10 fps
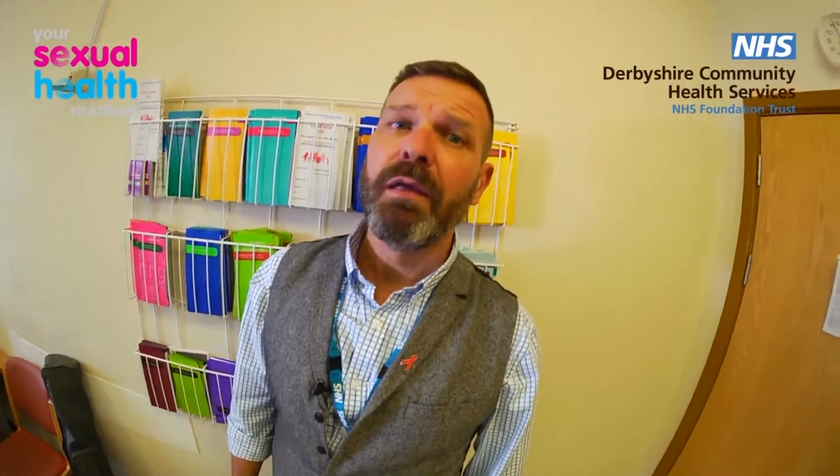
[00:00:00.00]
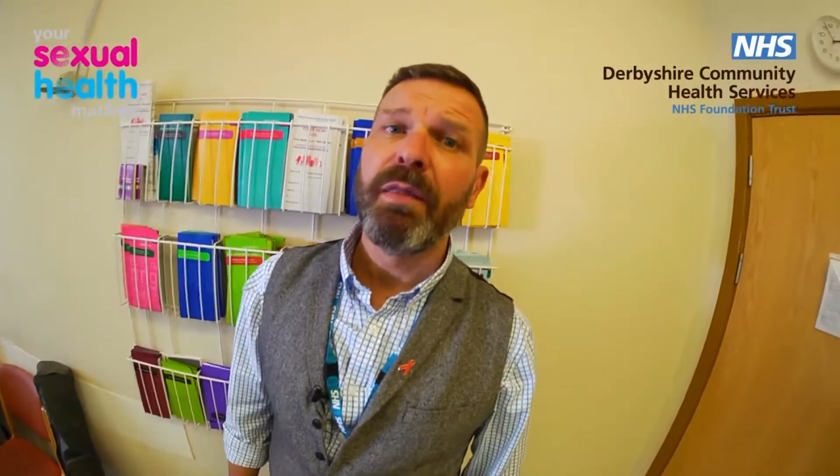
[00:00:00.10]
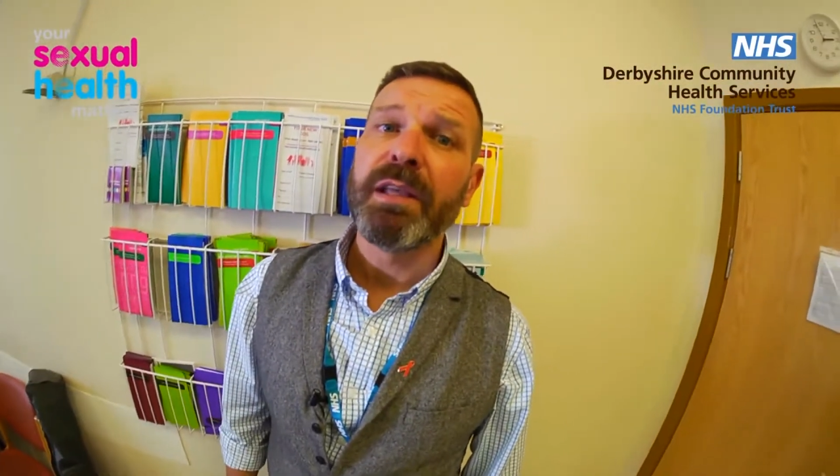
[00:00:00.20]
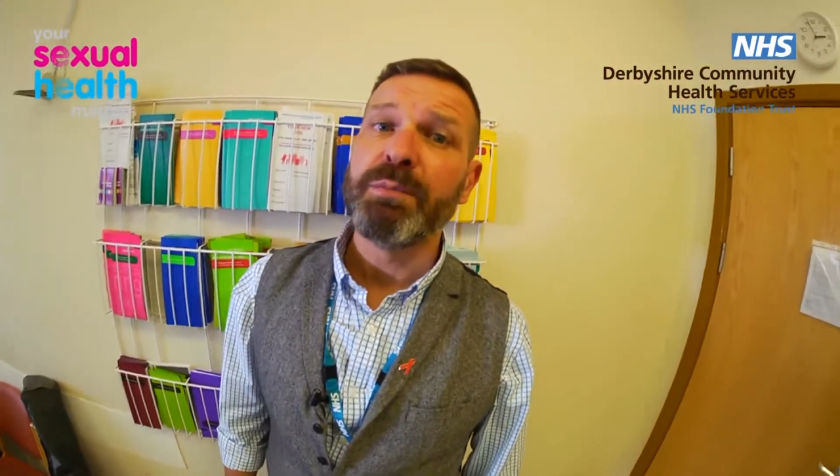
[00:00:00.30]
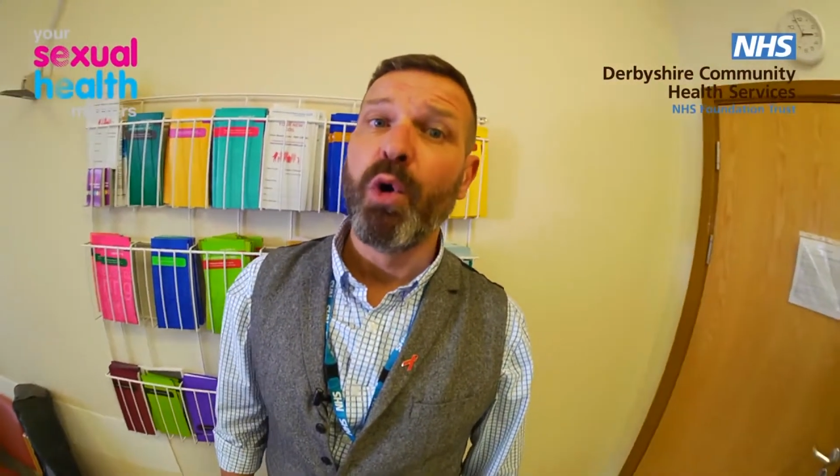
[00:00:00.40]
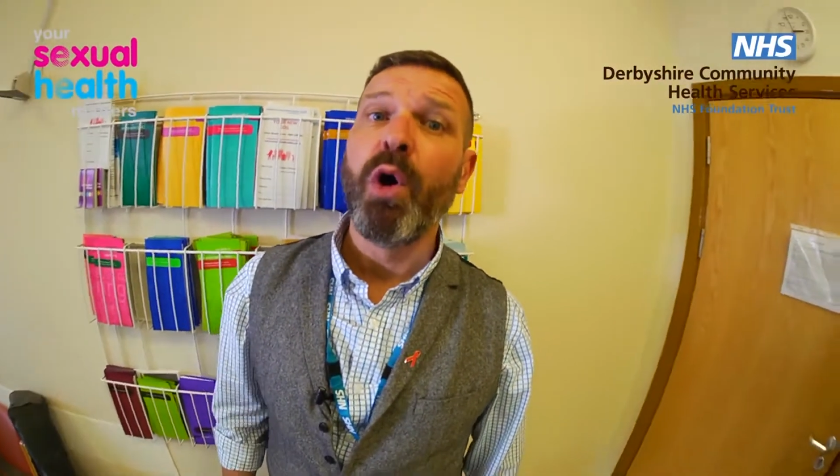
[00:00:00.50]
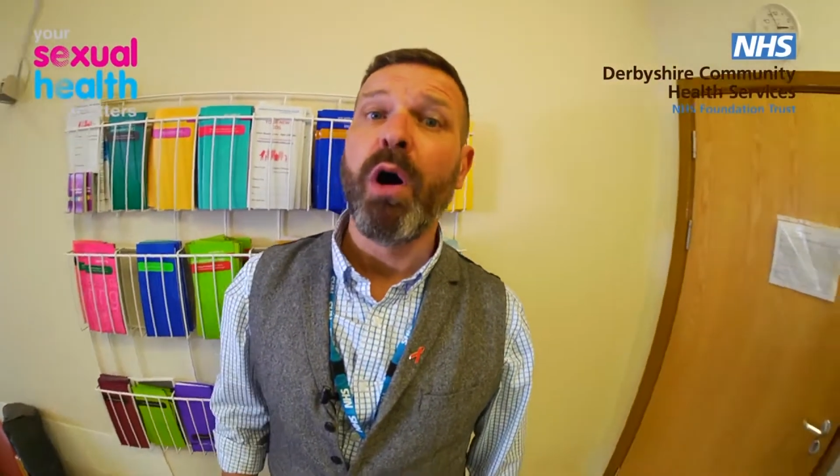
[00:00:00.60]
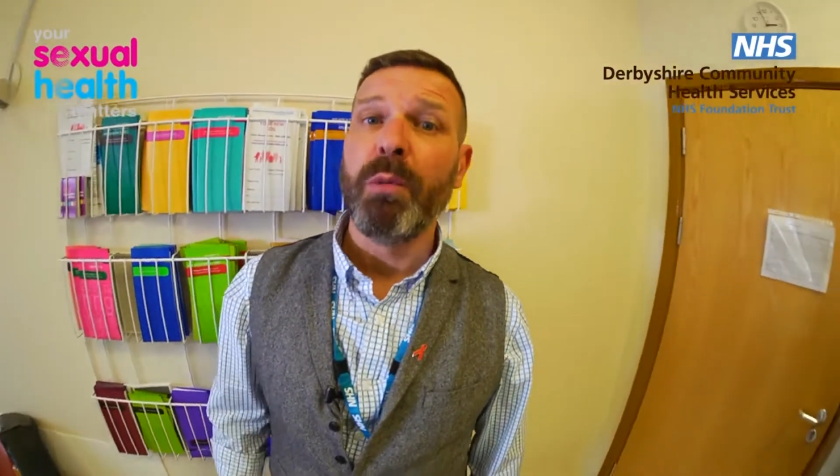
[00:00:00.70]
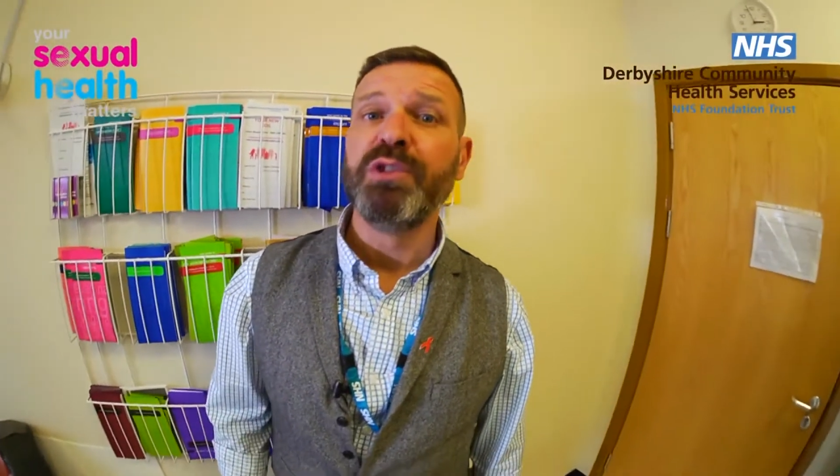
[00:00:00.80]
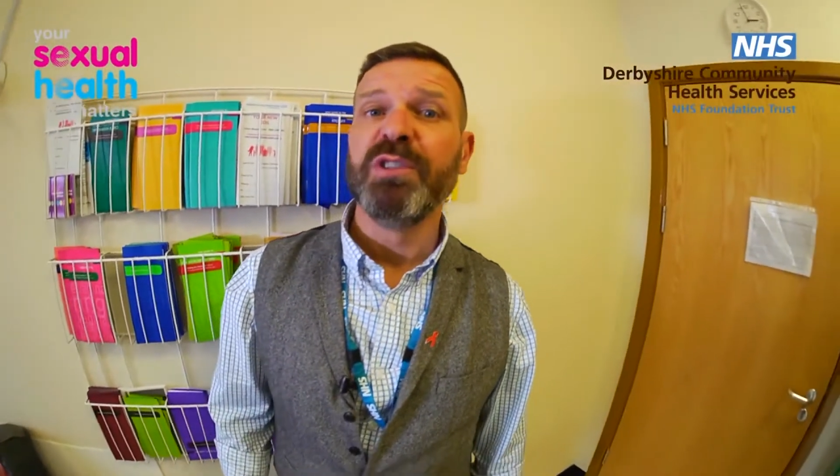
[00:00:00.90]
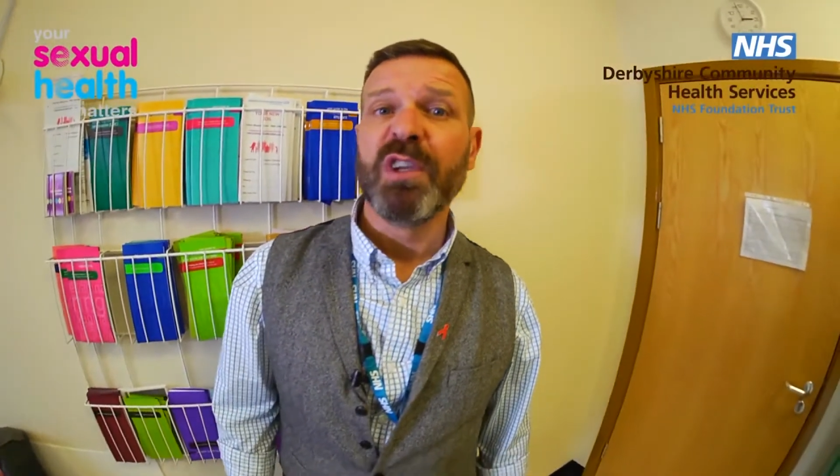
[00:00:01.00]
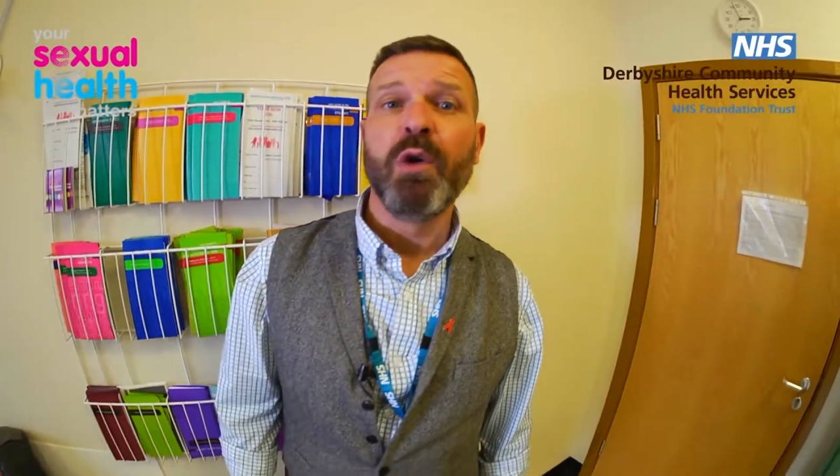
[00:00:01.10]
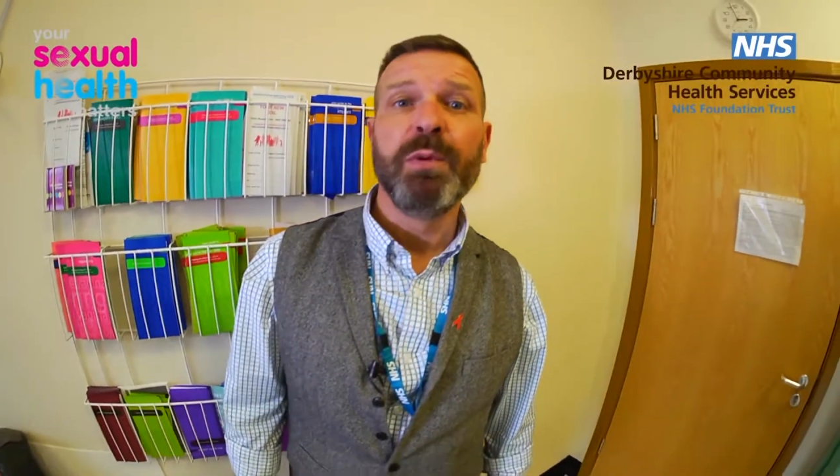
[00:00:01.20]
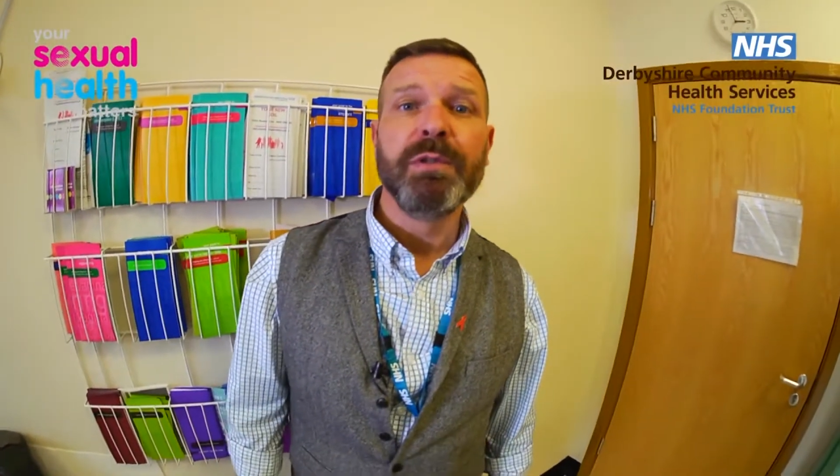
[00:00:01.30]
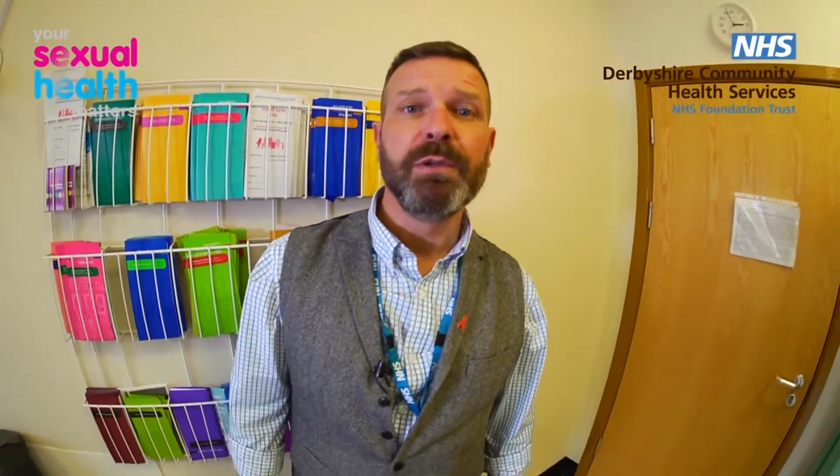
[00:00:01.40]
there's more options
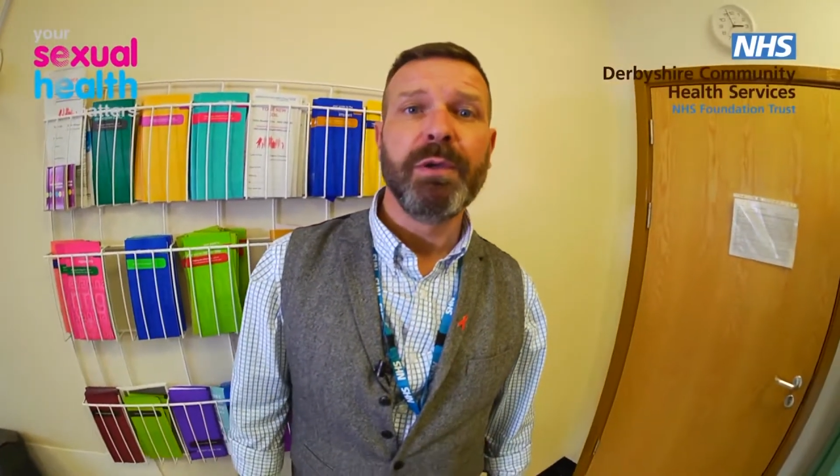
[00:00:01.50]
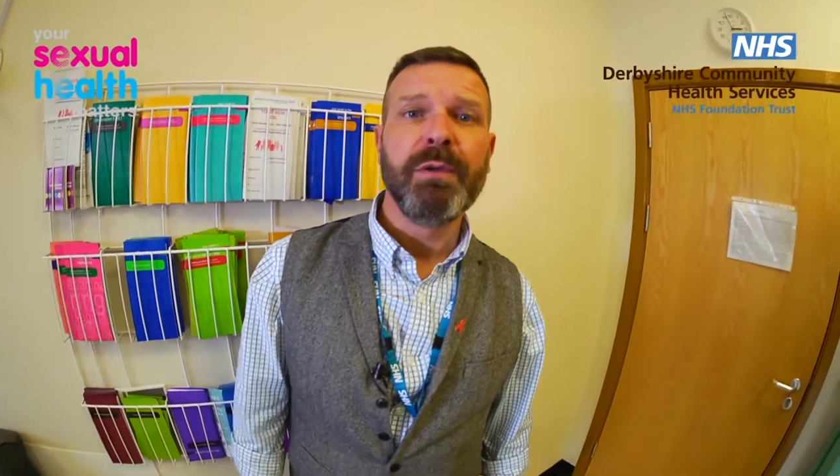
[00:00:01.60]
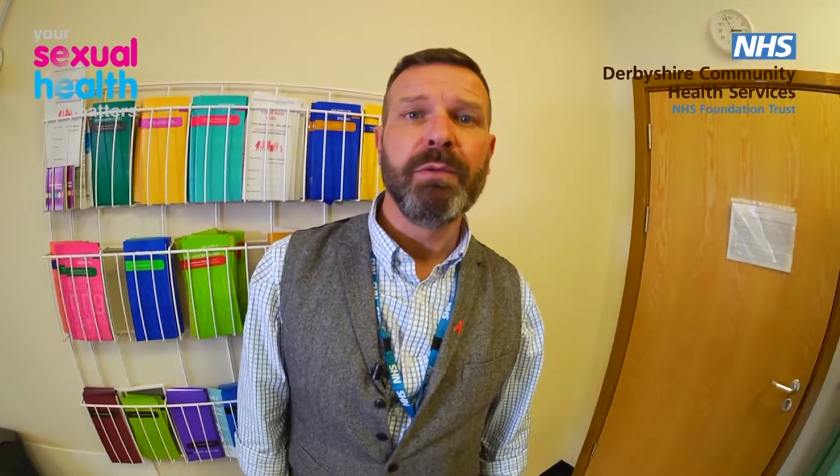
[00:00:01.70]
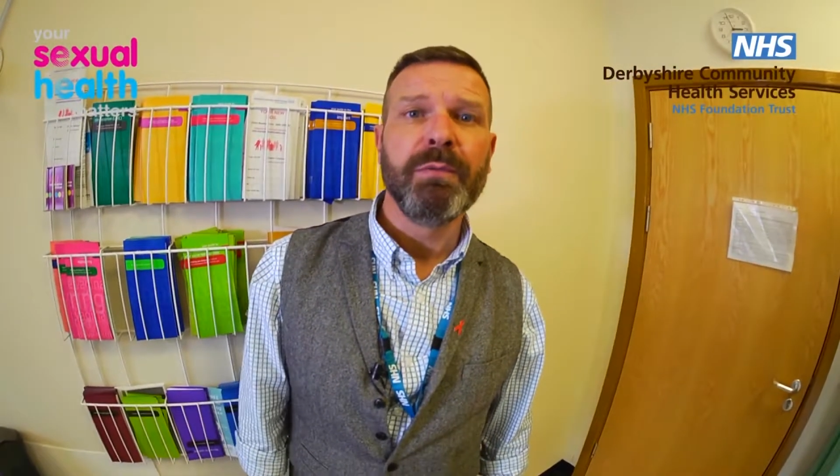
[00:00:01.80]
open to you.